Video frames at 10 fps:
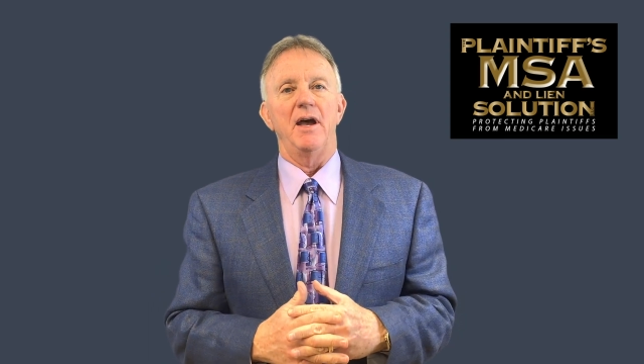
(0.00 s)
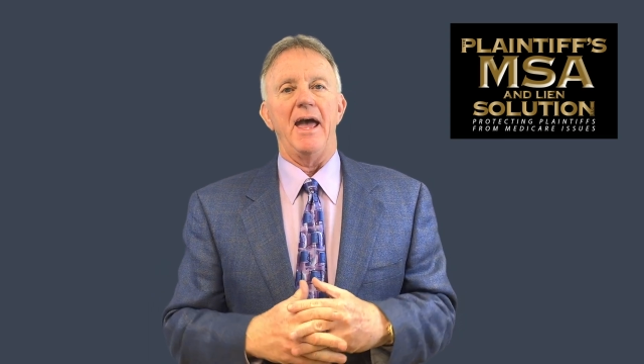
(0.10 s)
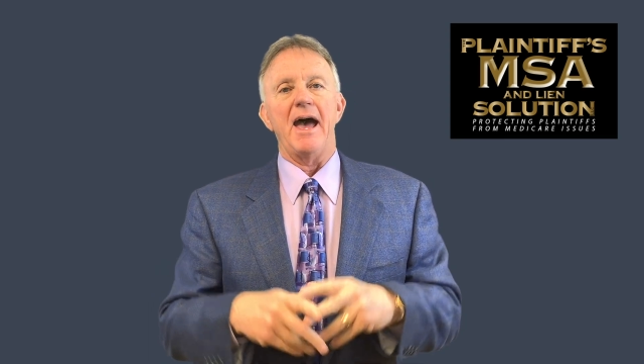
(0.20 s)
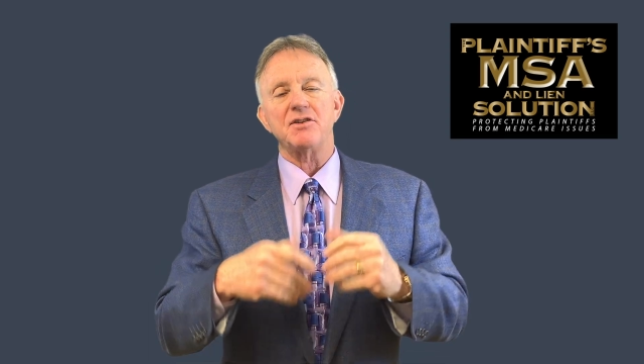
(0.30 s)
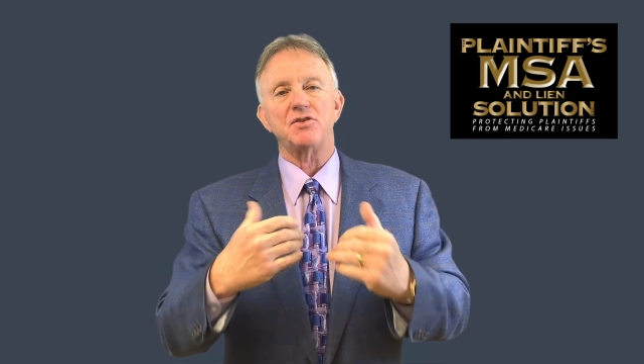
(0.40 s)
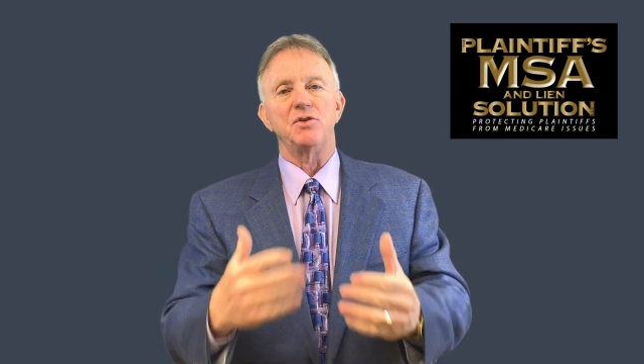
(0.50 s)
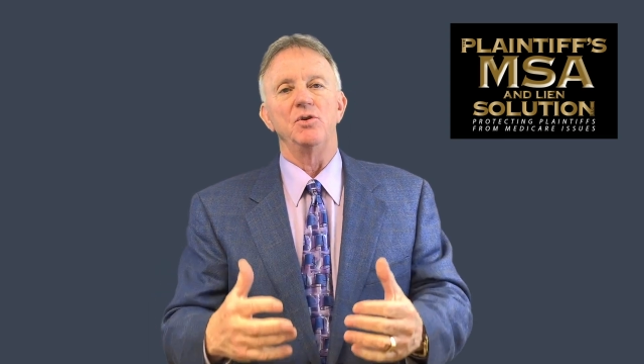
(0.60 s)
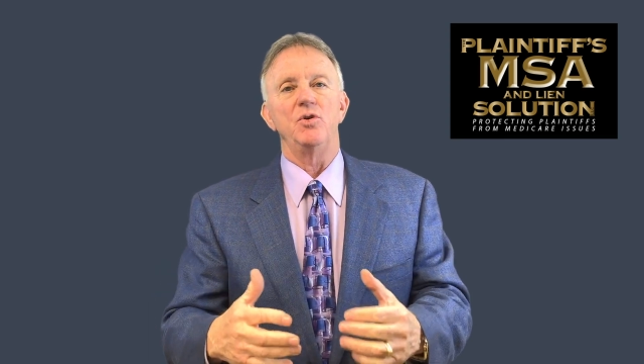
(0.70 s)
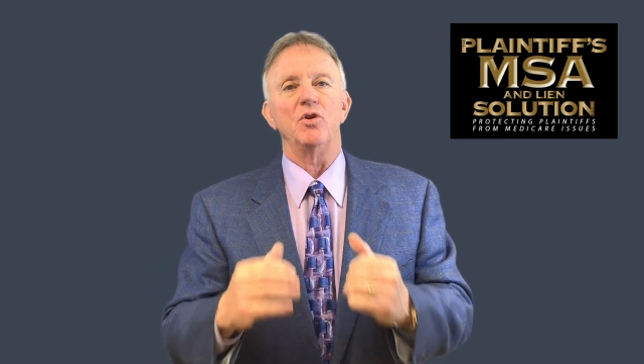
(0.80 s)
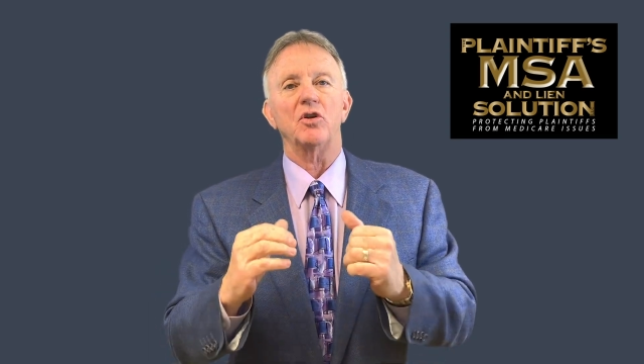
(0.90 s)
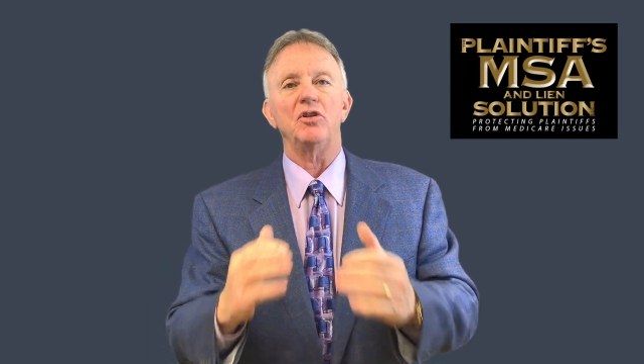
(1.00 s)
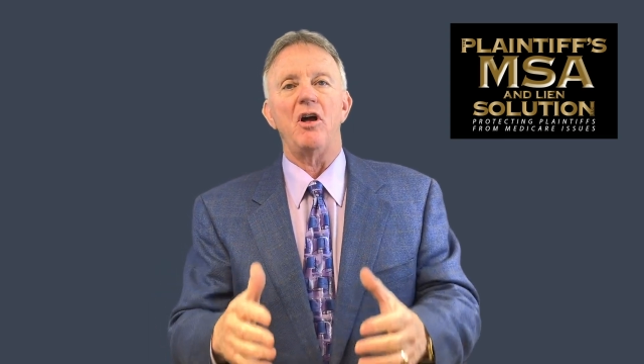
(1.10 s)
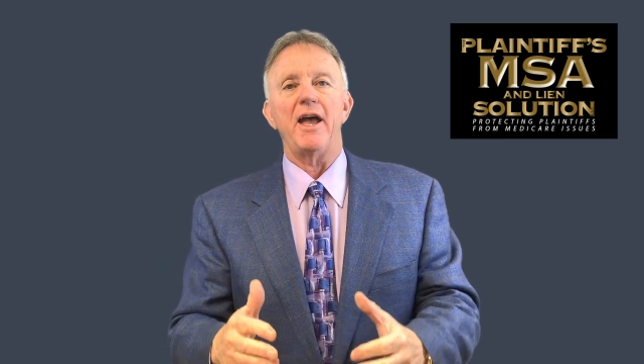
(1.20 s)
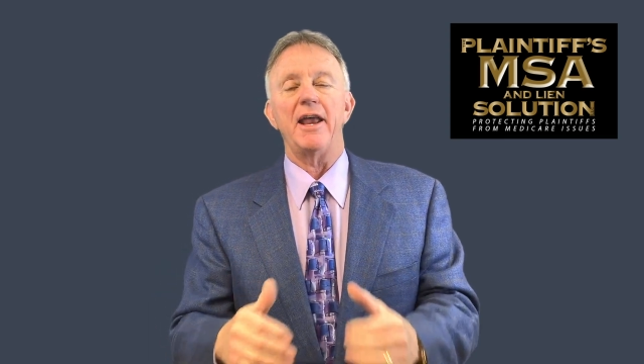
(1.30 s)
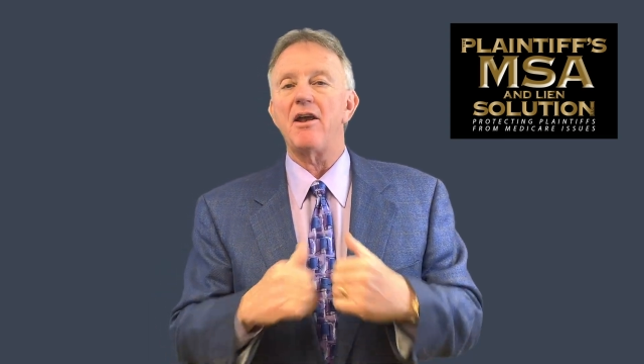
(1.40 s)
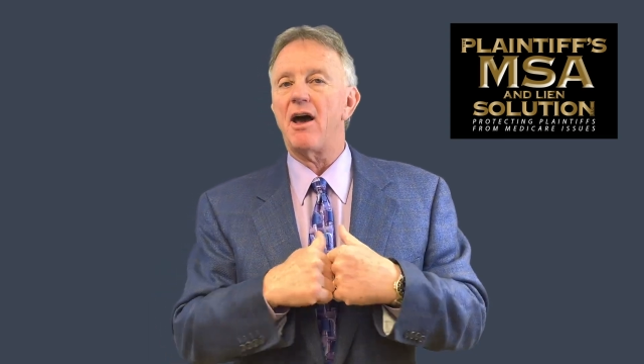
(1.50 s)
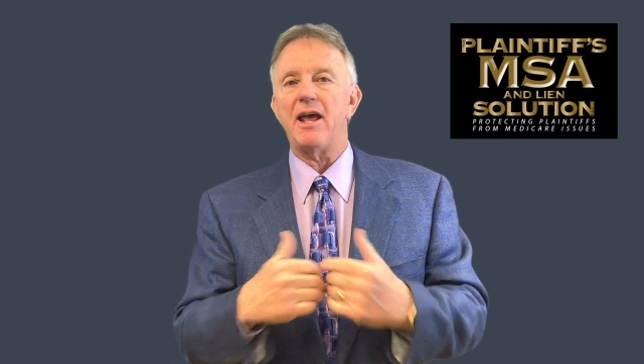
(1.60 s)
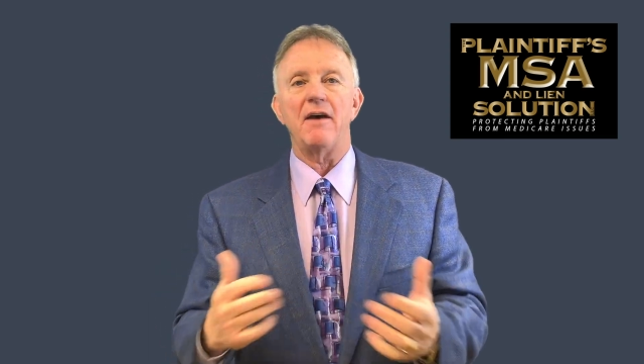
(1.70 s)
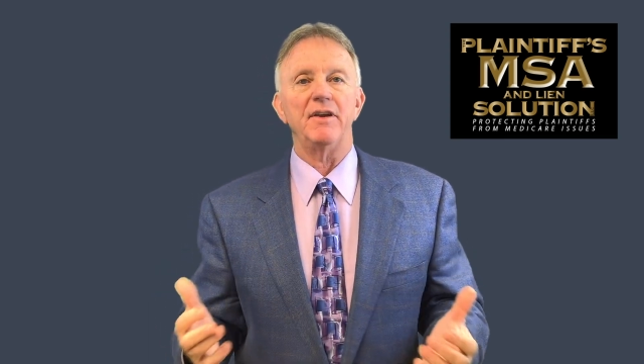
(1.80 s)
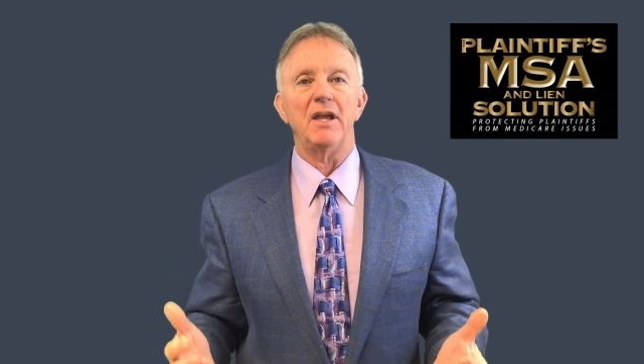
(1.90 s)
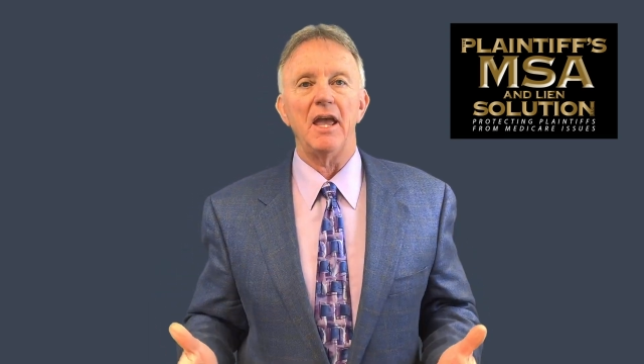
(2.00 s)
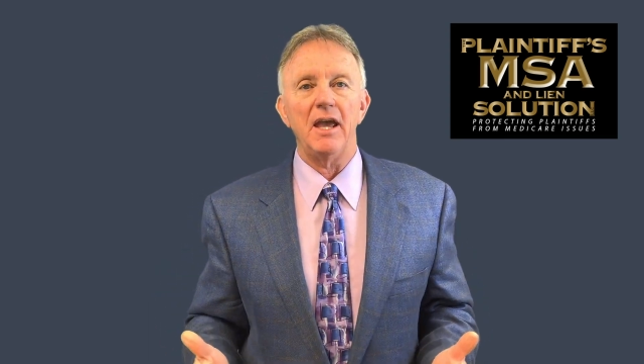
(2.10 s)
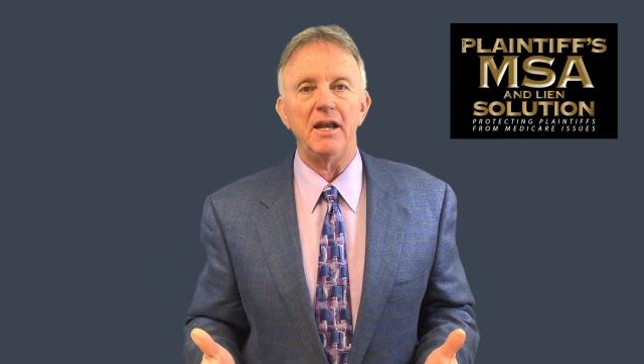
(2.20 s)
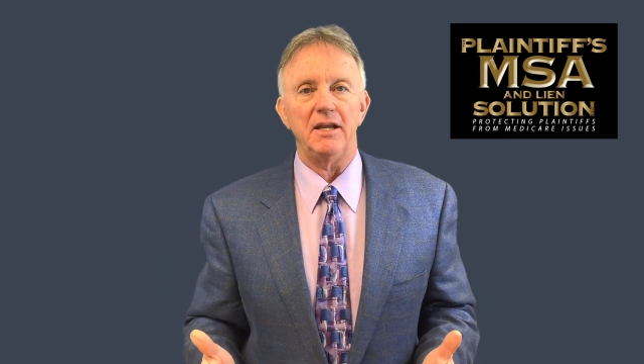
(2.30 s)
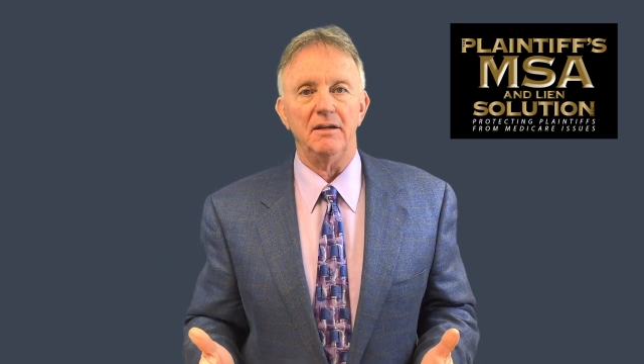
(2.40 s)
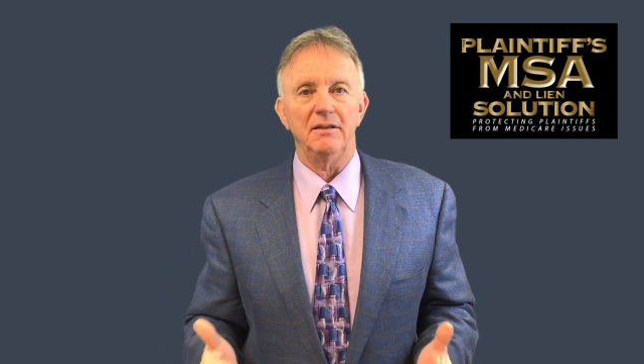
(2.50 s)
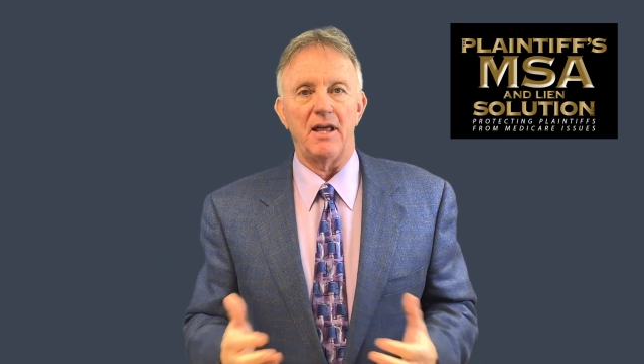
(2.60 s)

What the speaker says: as to your client not having any